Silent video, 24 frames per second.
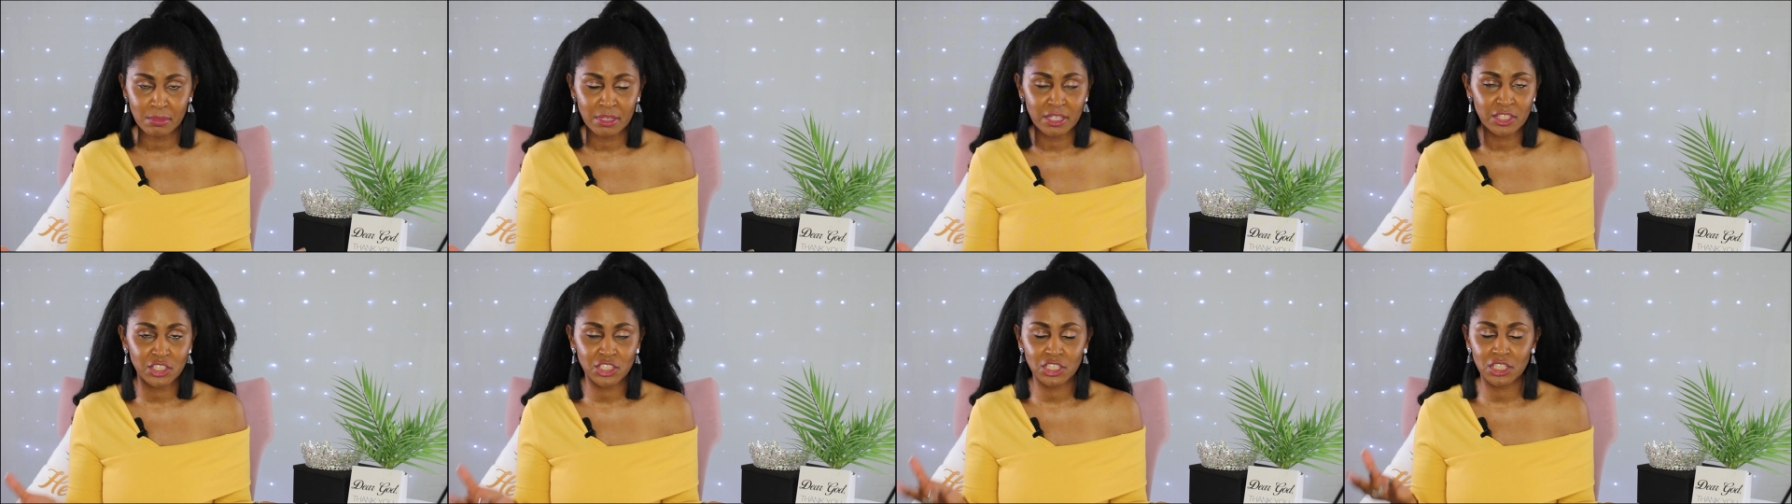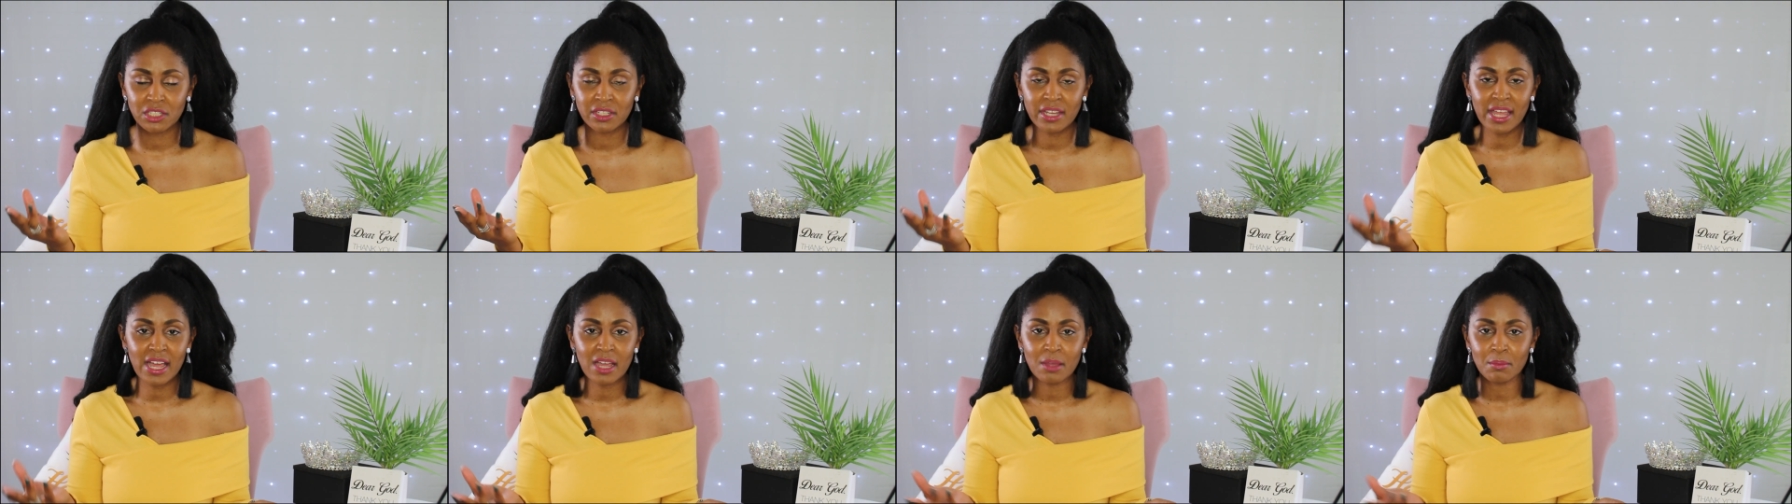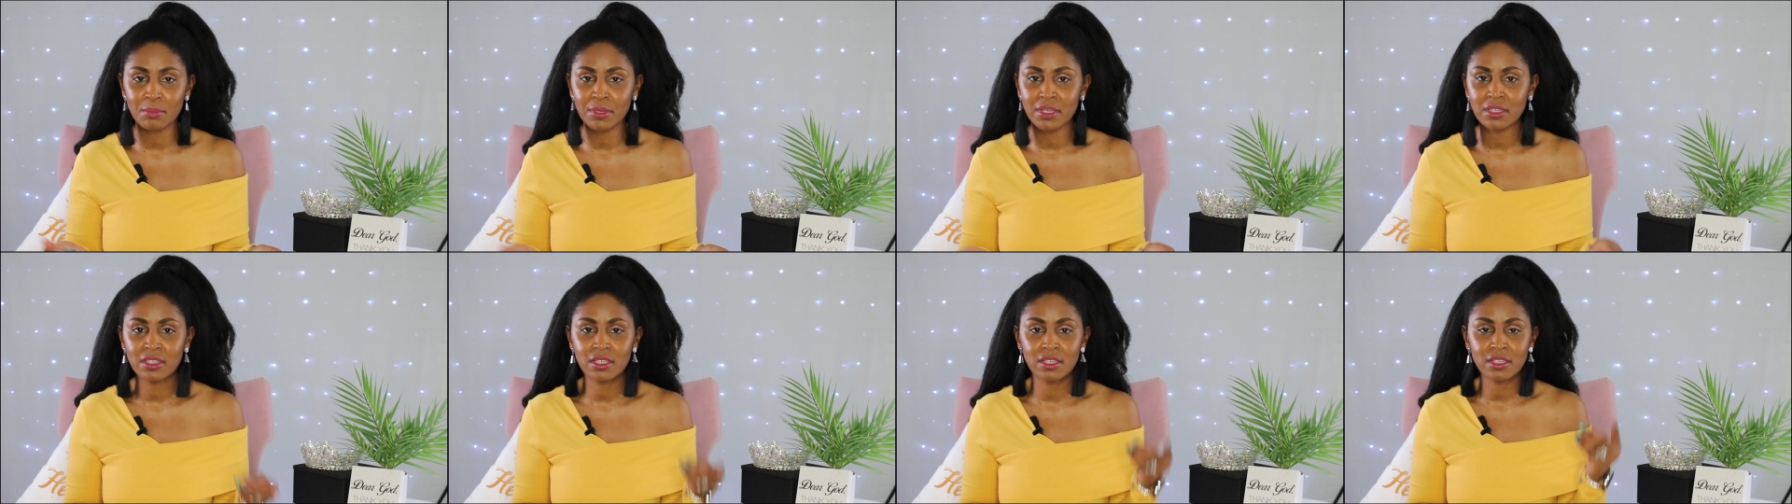It should not
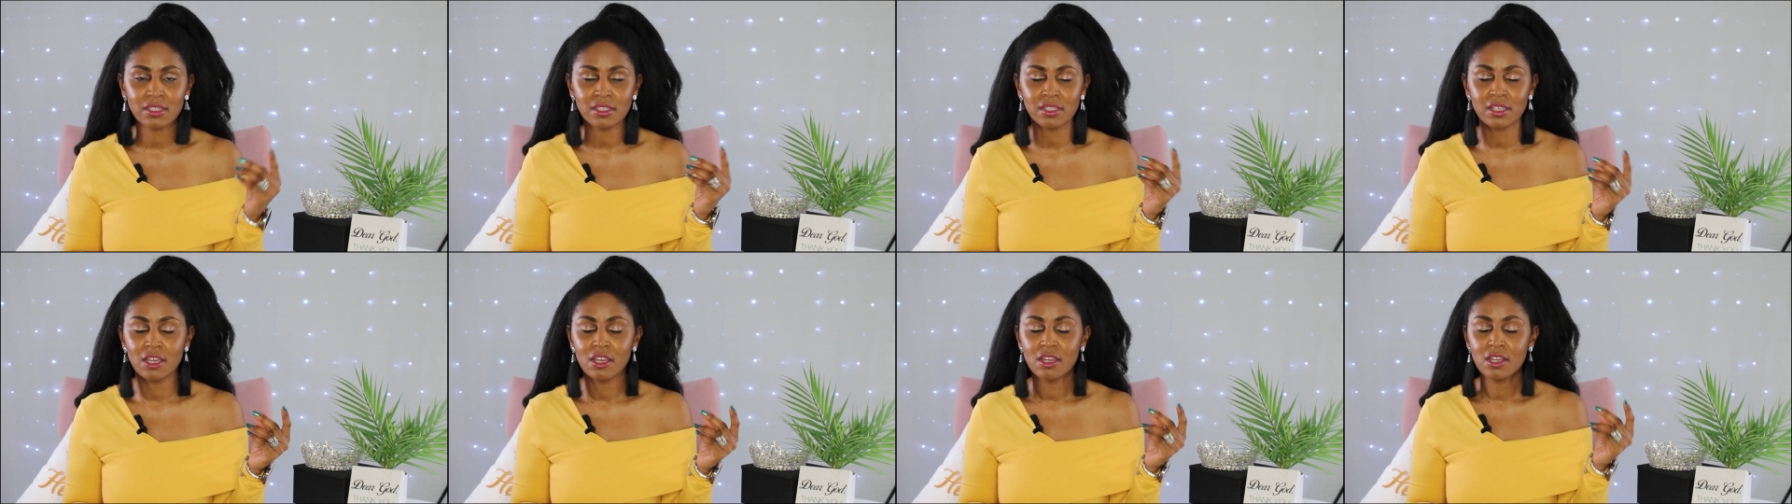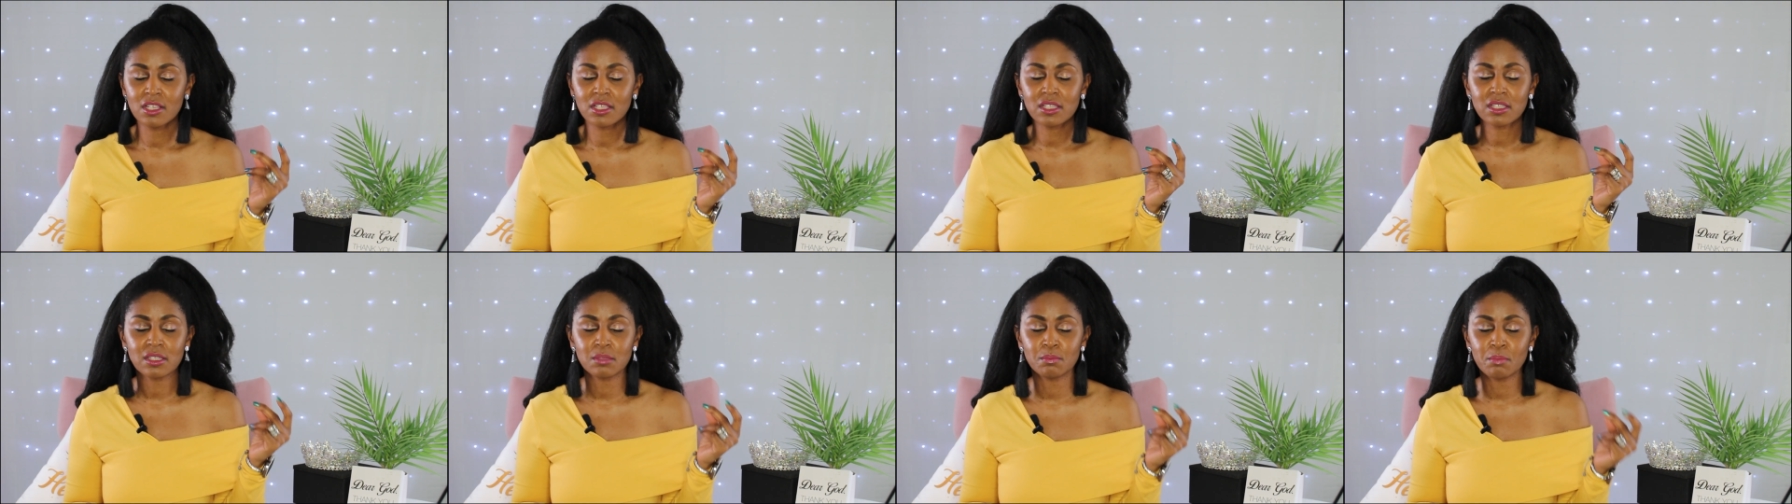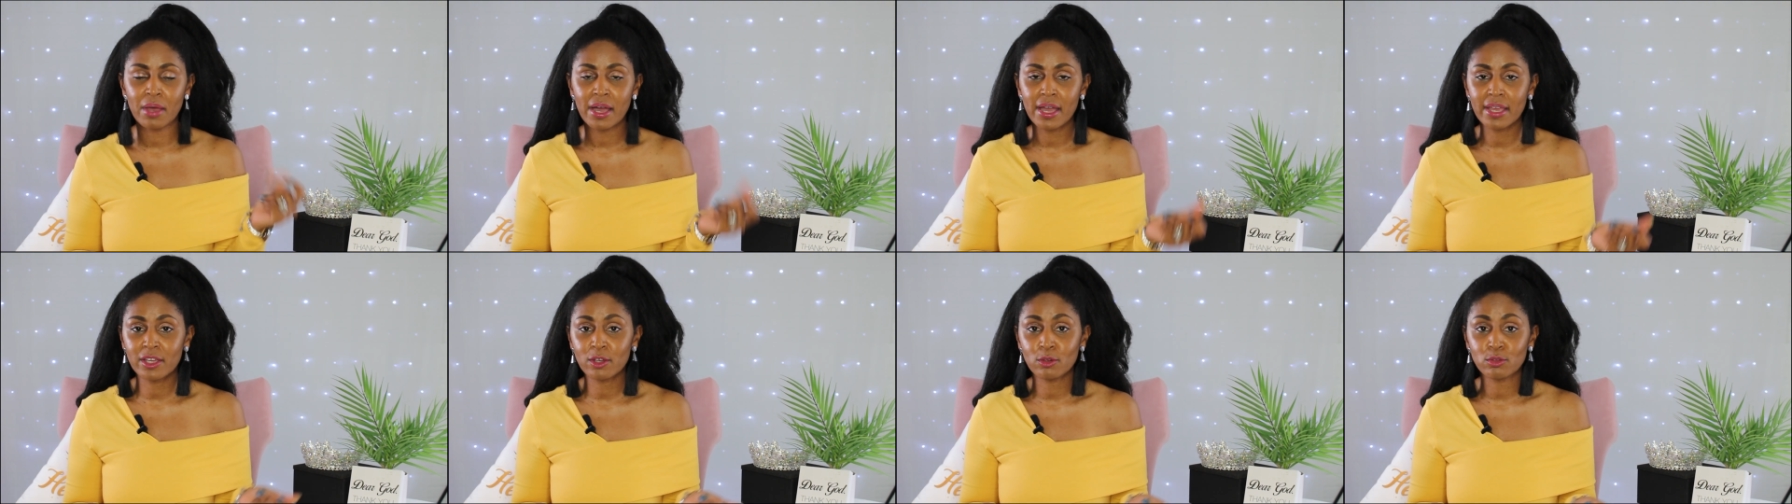be this
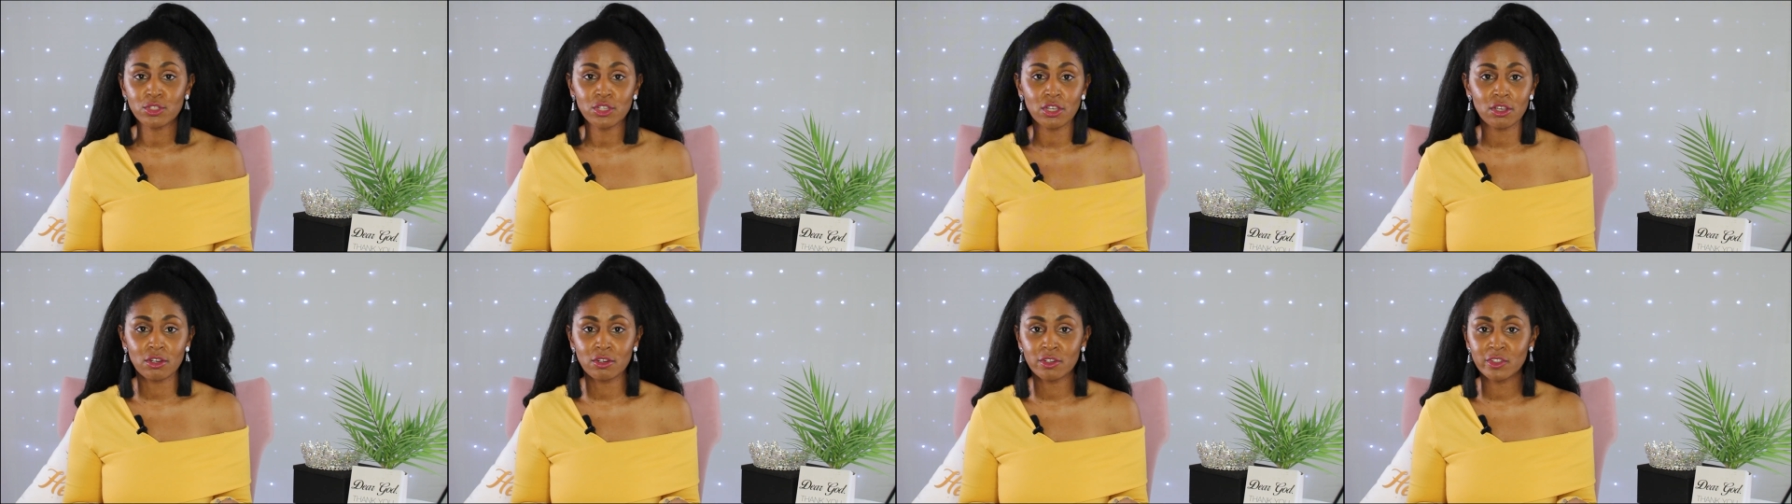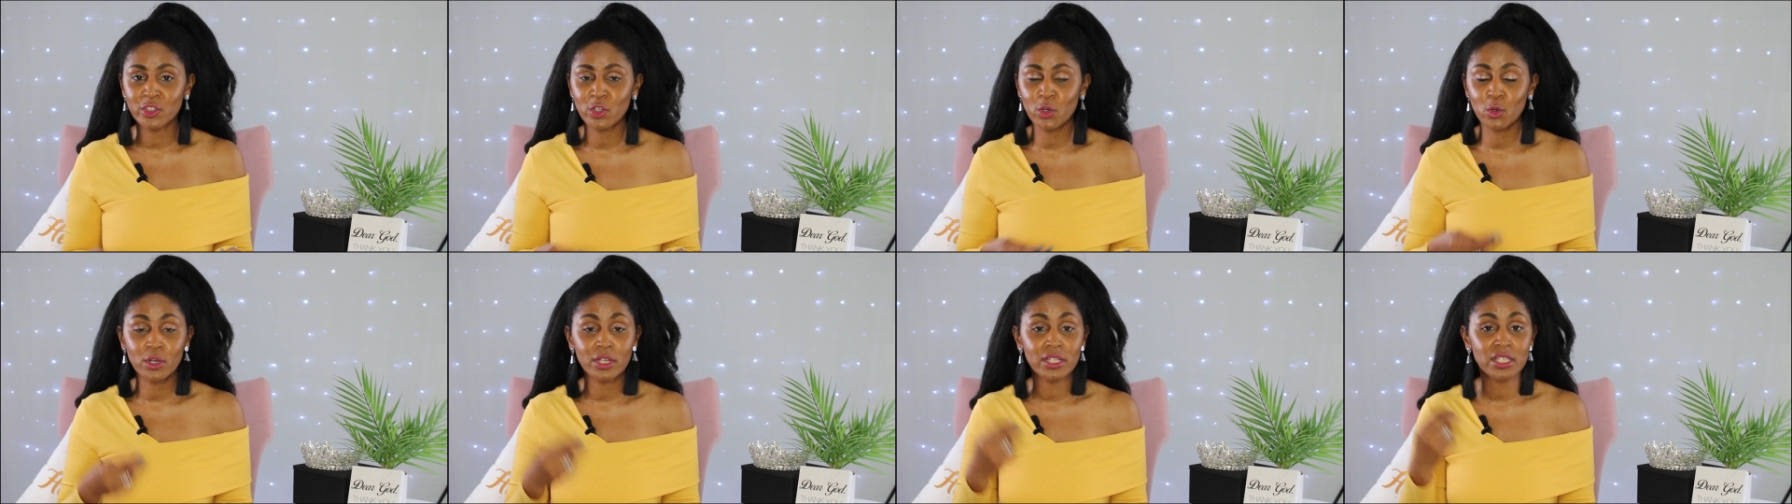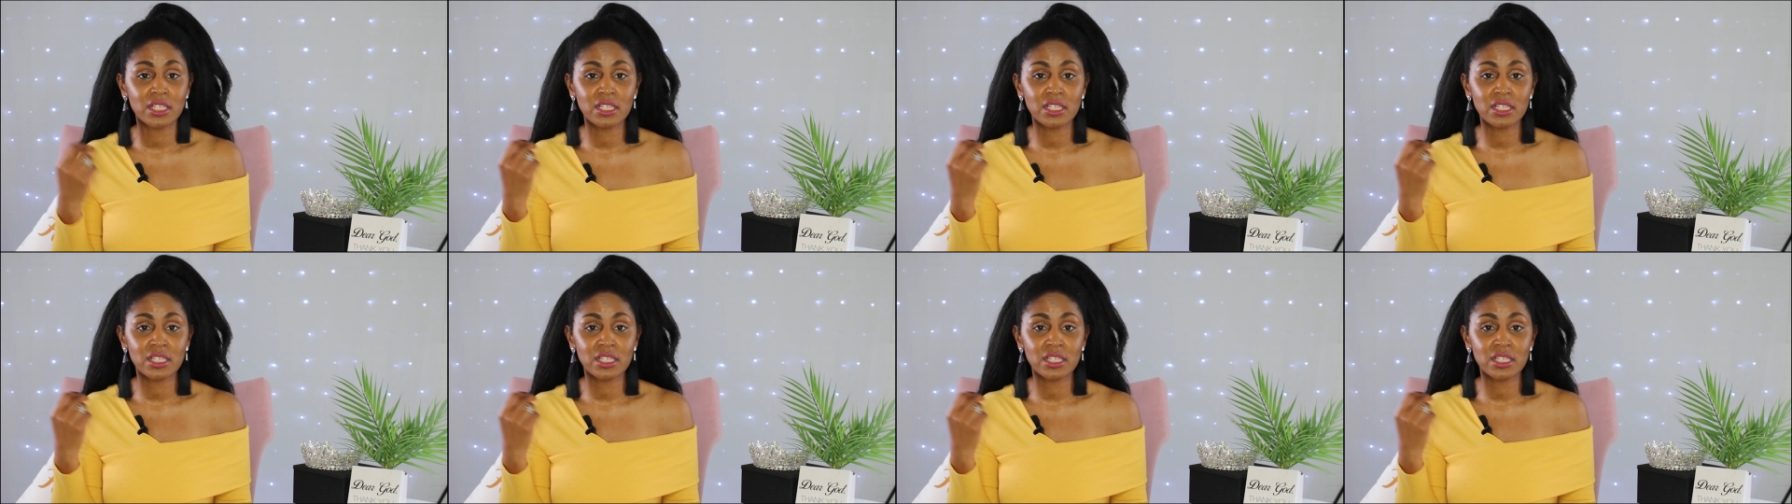smile turned on,